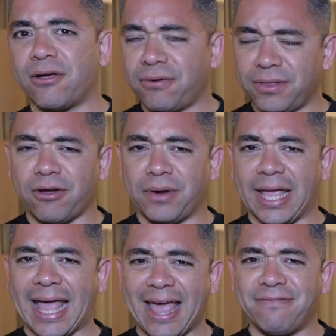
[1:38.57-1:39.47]
currently
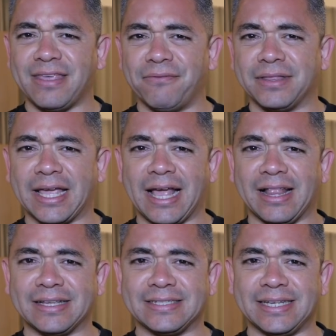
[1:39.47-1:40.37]
already have that with the
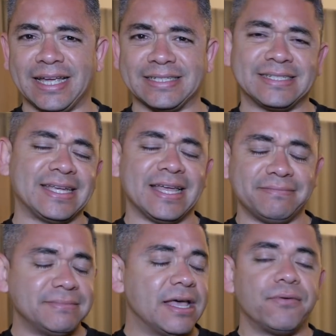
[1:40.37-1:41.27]
Galaxy S
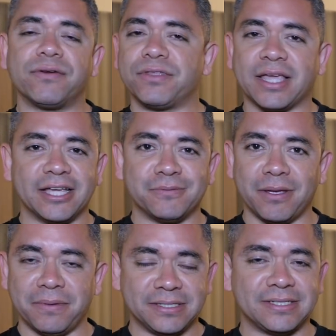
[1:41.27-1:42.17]
ten. Whatever the case
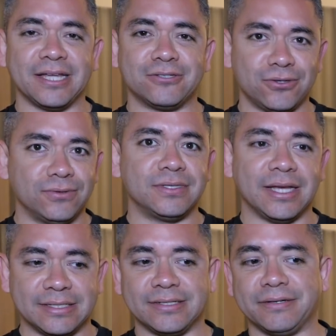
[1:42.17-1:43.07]
may be, stay tuned,
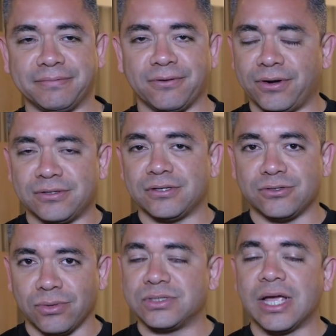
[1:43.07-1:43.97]
as uh, according to the
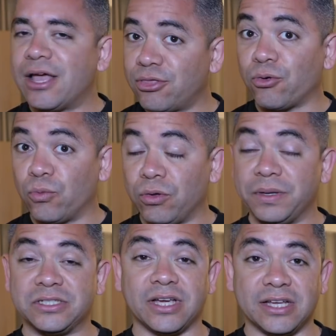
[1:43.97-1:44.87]
source, there will
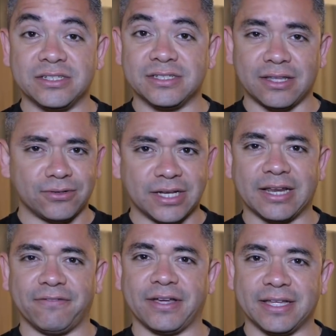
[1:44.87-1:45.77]
be changes that are significant.
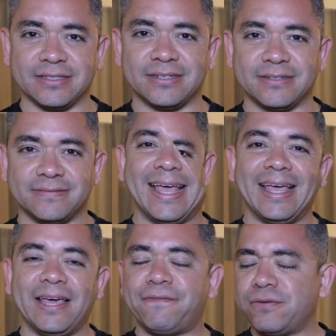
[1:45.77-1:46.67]
Significant.
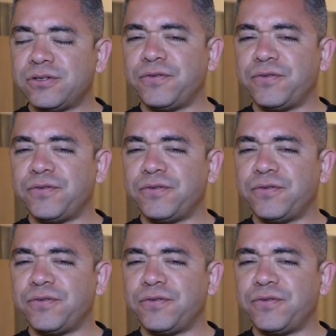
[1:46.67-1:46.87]
And for those